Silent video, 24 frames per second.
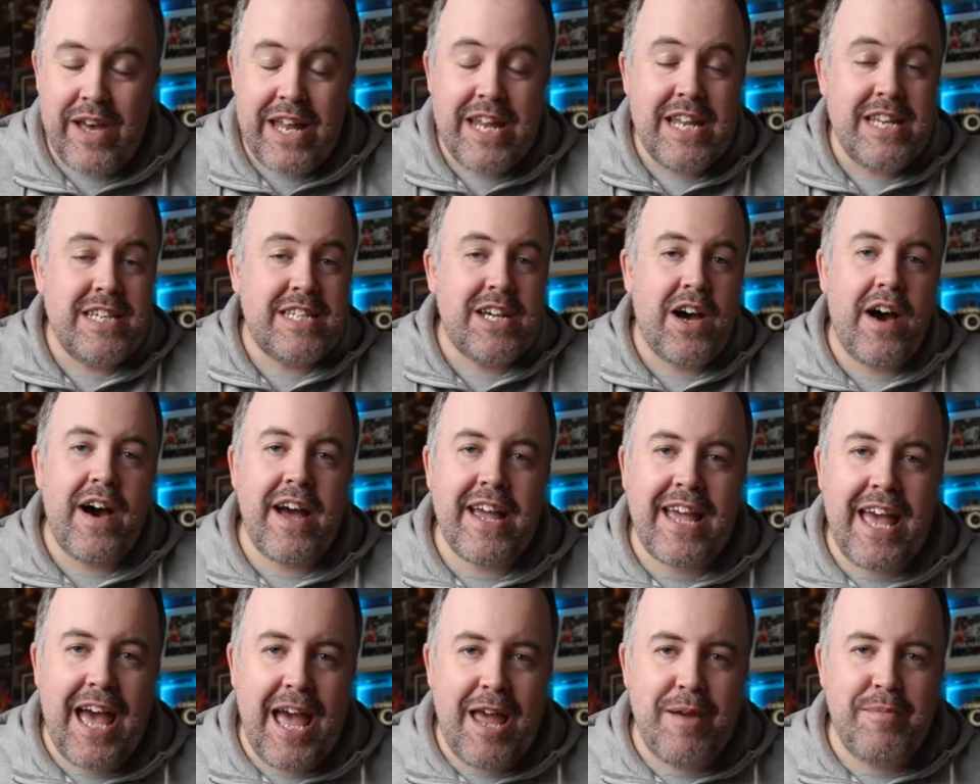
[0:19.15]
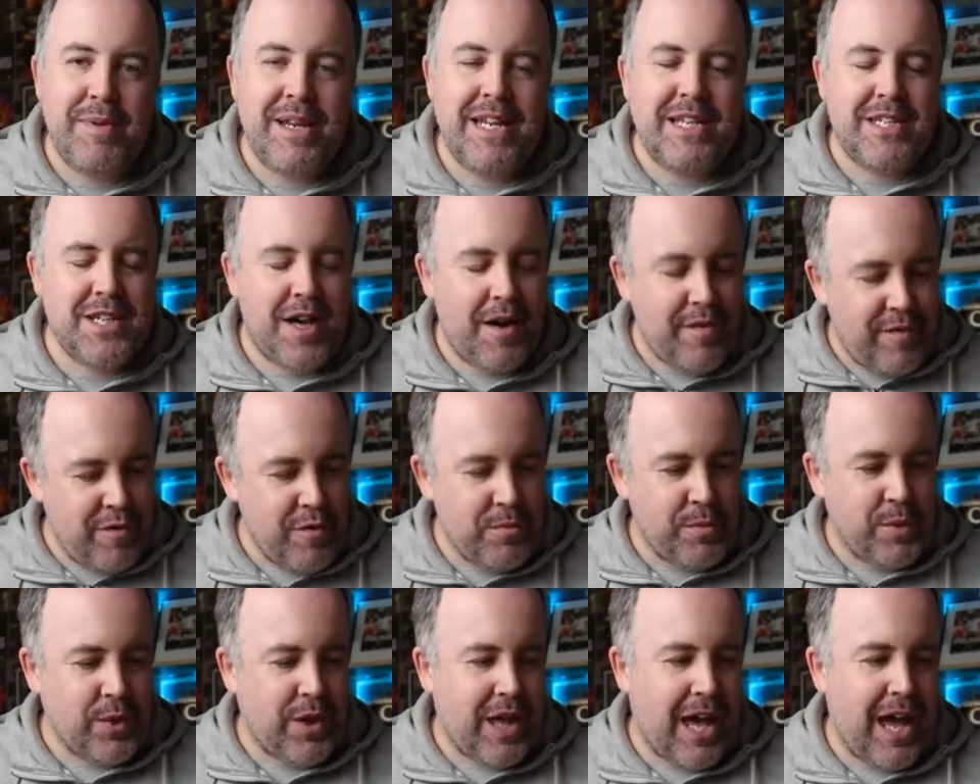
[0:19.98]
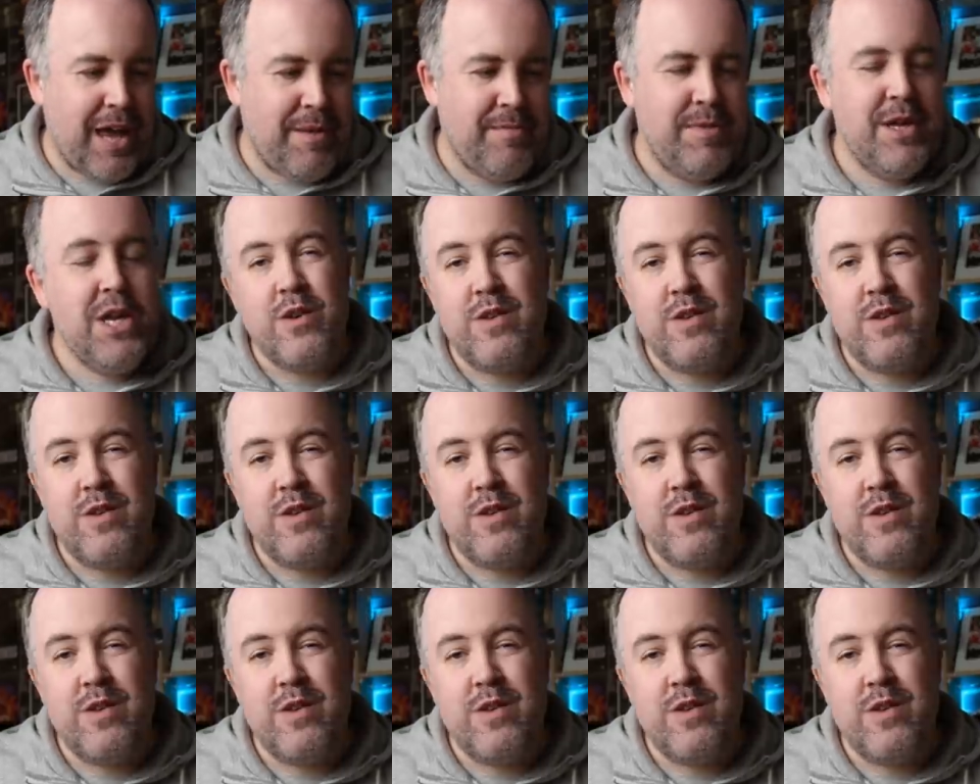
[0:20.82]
an entire football game